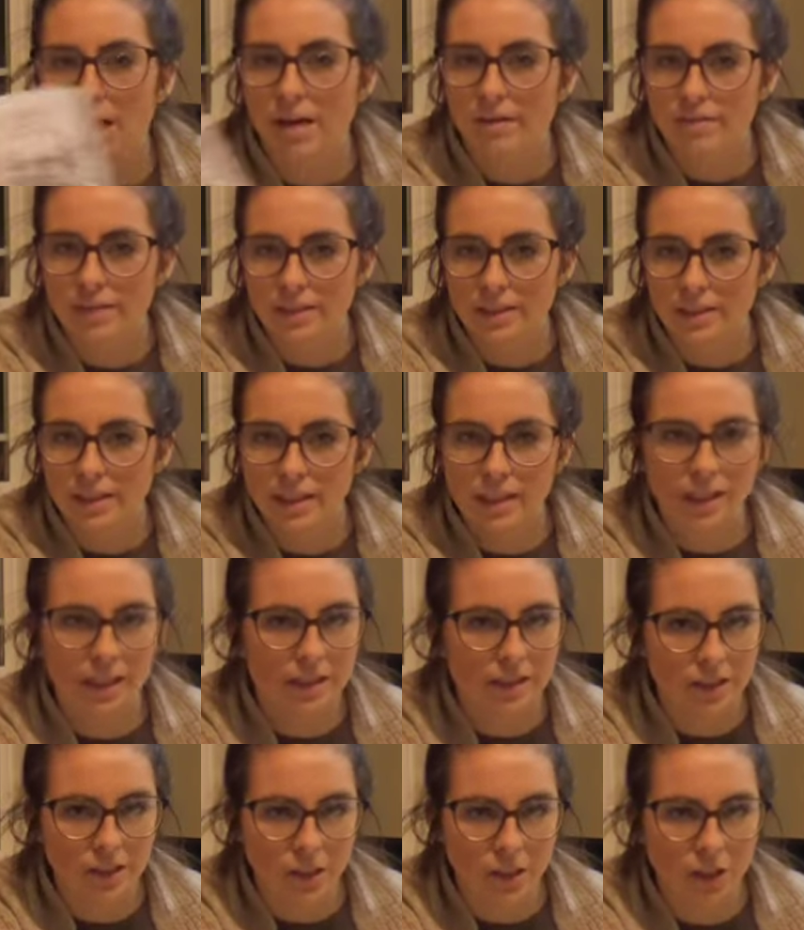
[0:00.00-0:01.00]
Obviously,
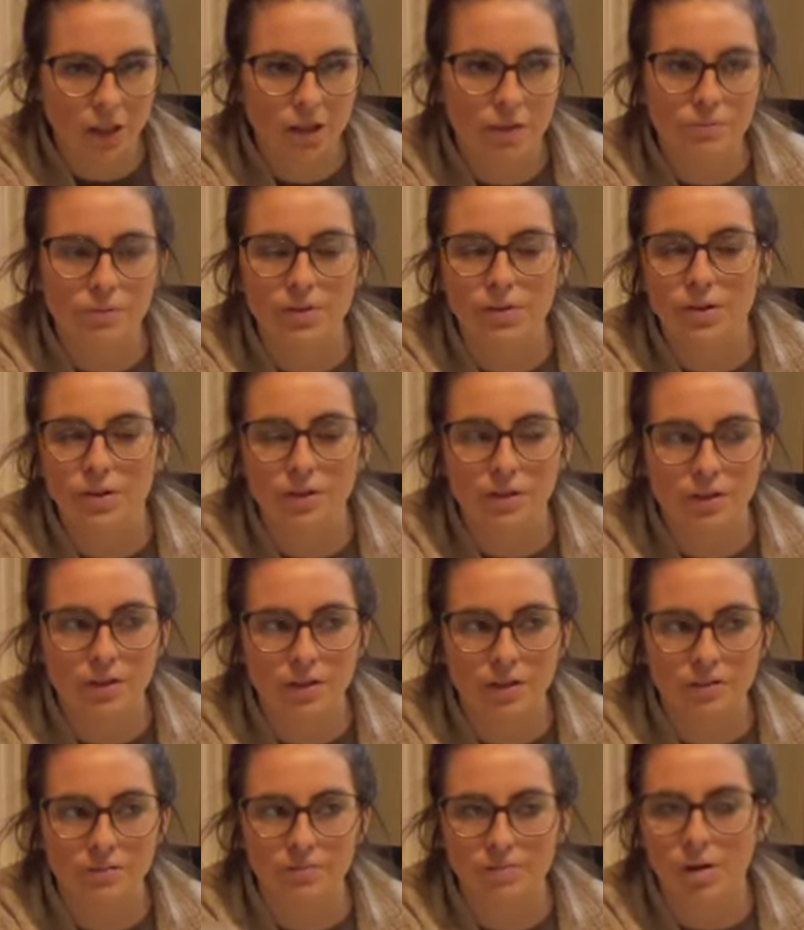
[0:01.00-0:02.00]
it's an herb. You can
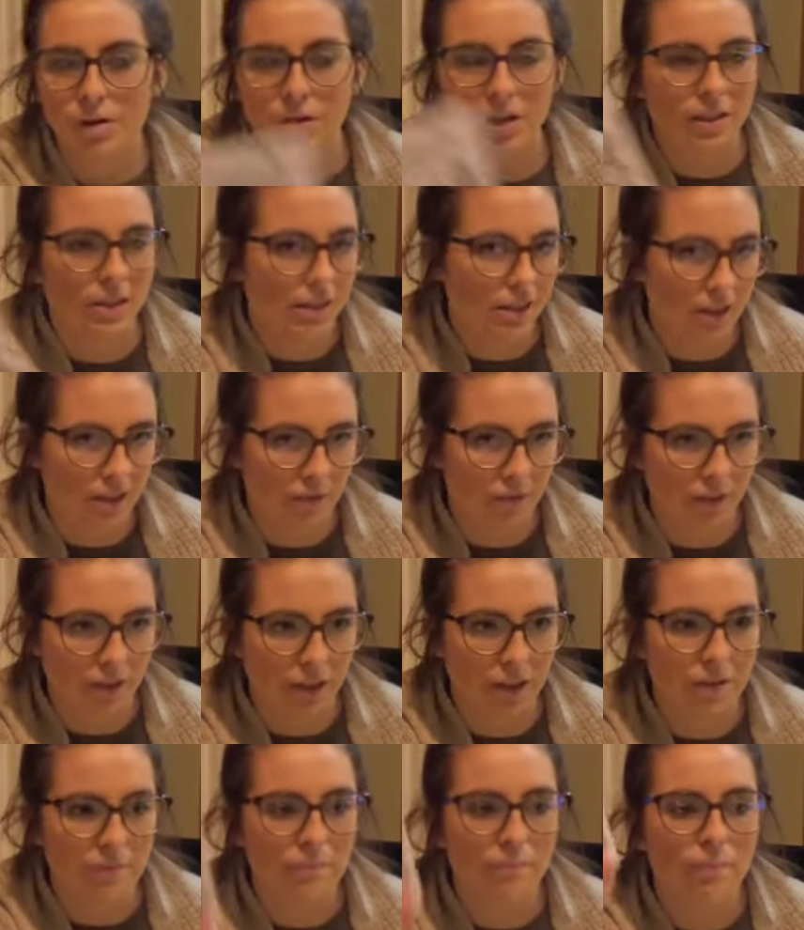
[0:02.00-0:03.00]
cook all kinds of stuff with
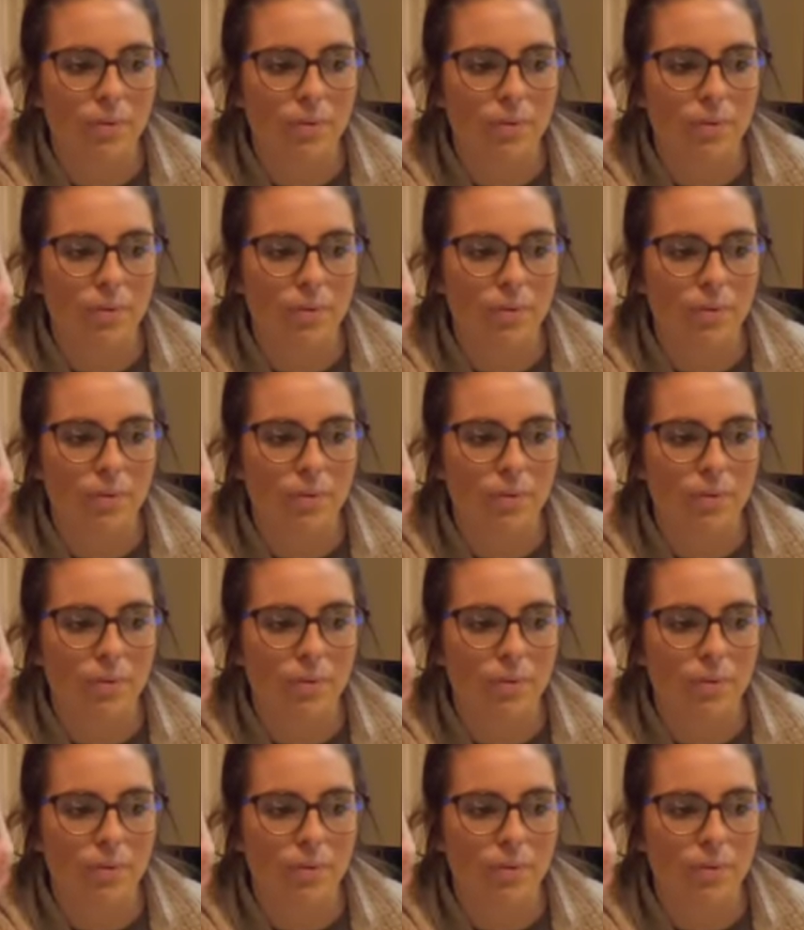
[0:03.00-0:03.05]
it.